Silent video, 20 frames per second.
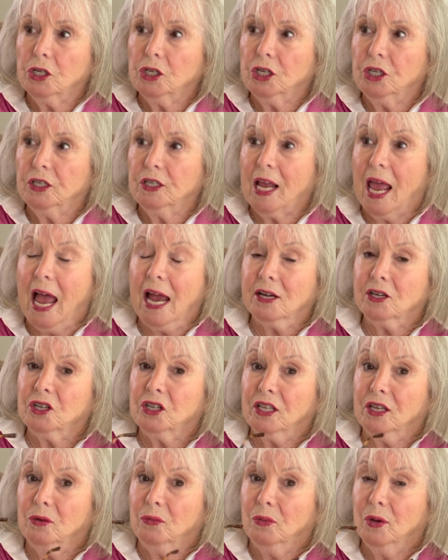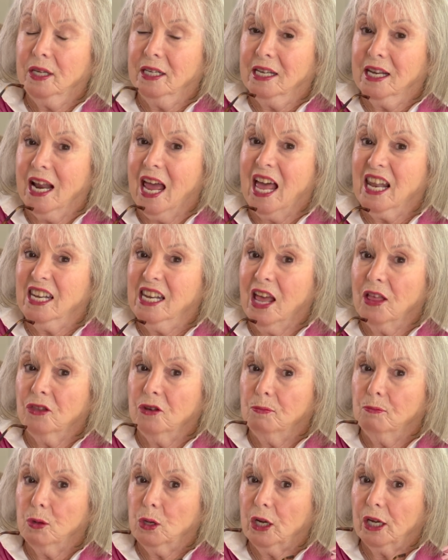she's actually written
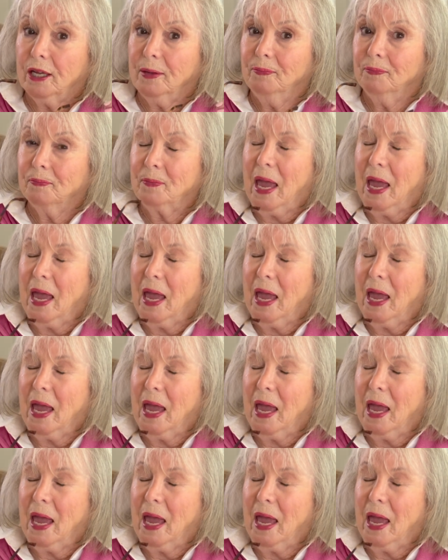another book.